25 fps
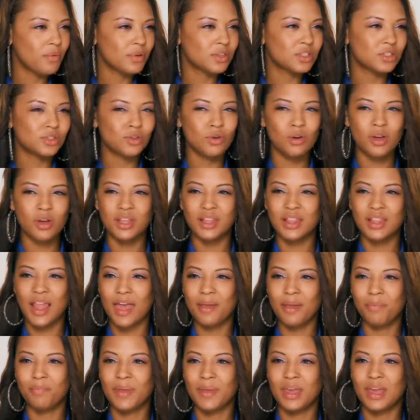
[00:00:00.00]
was sort of
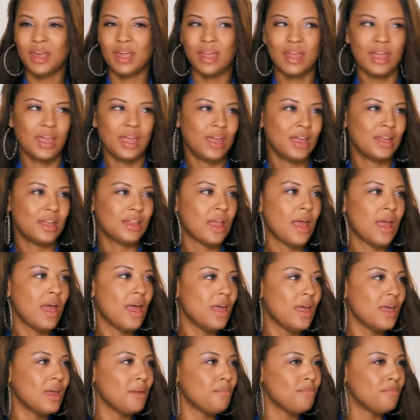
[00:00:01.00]
like being in
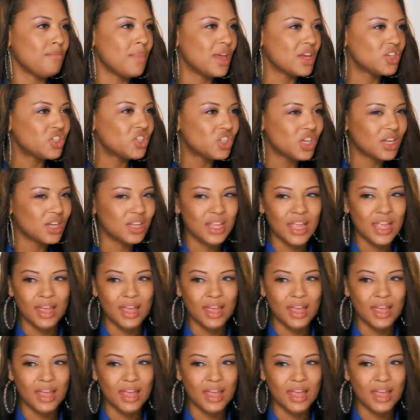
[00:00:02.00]
Mission